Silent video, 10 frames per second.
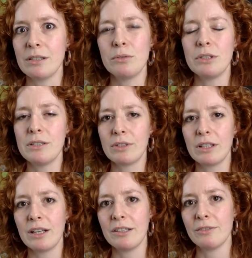and all the different
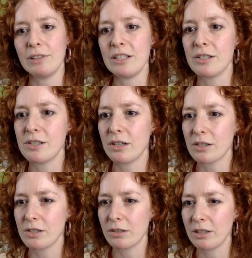kinds of Lindt dark
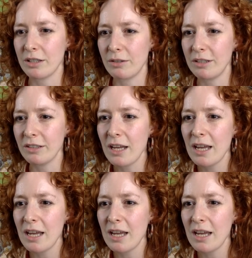chocolate there is.